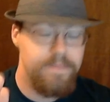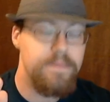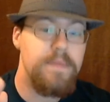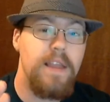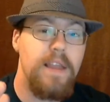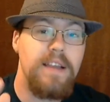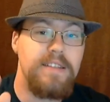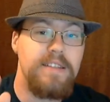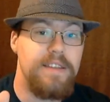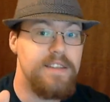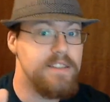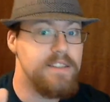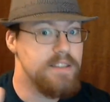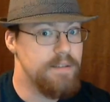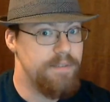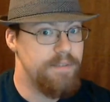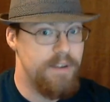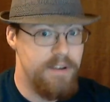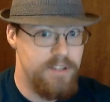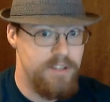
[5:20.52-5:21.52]
Like I said, this is
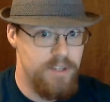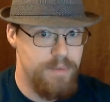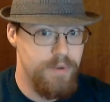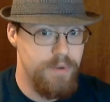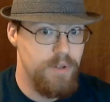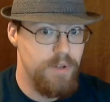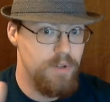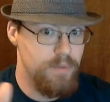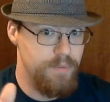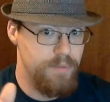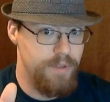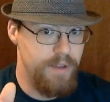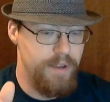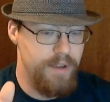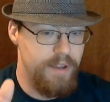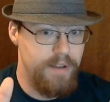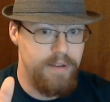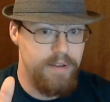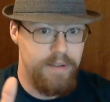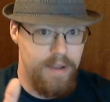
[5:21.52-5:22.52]
a very doom and gloom thing,
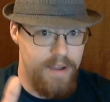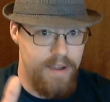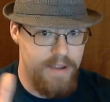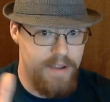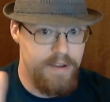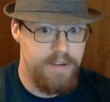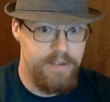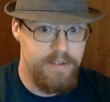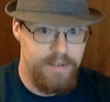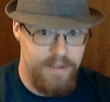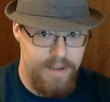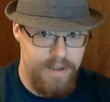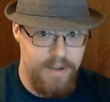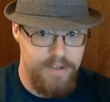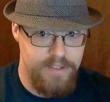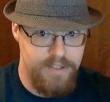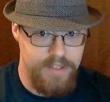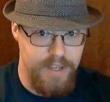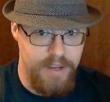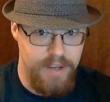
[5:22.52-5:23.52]
and I
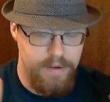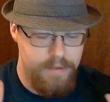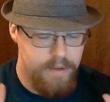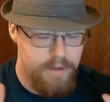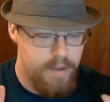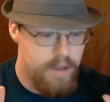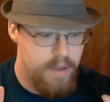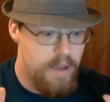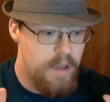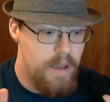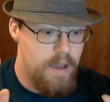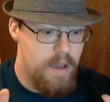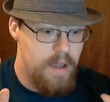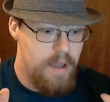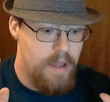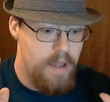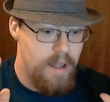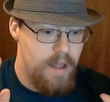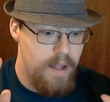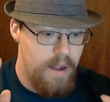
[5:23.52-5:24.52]
understand.
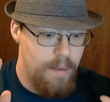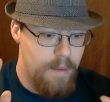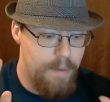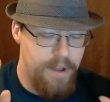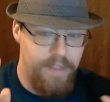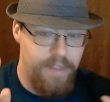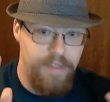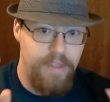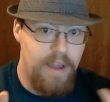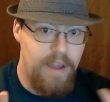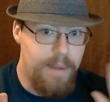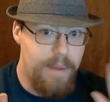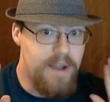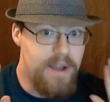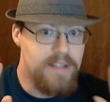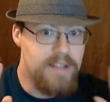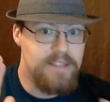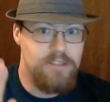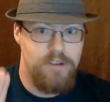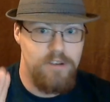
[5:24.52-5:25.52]
But I'm
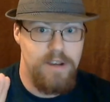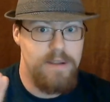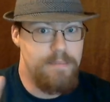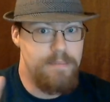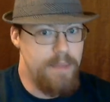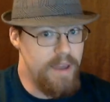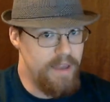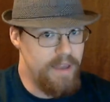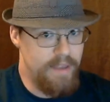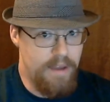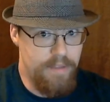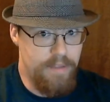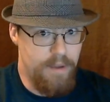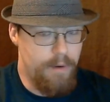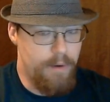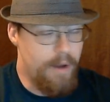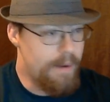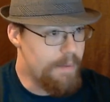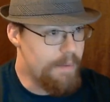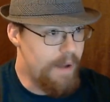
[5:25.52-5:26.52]
not trying to make it out that
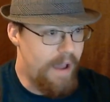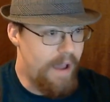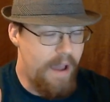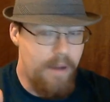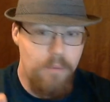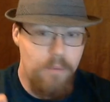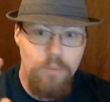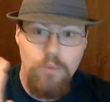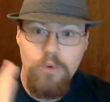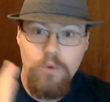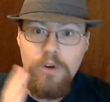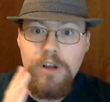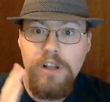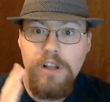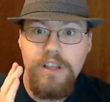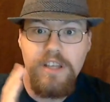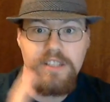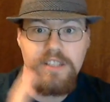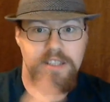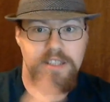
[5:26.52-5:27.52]
way. I'm
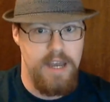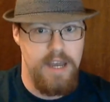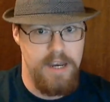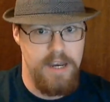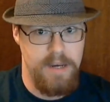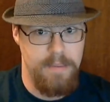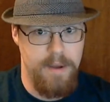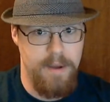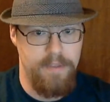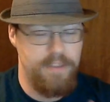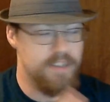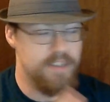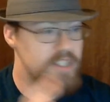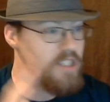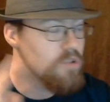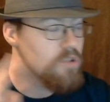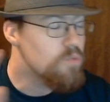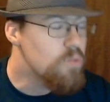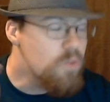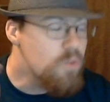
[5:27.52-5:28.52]
really excited about this.
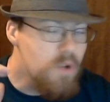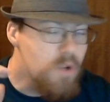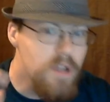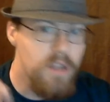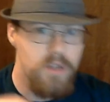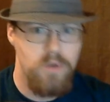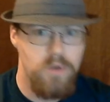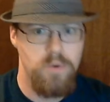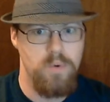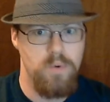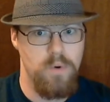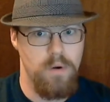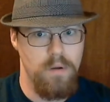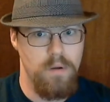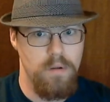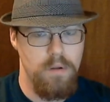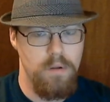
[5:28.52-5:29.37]
This is really cool.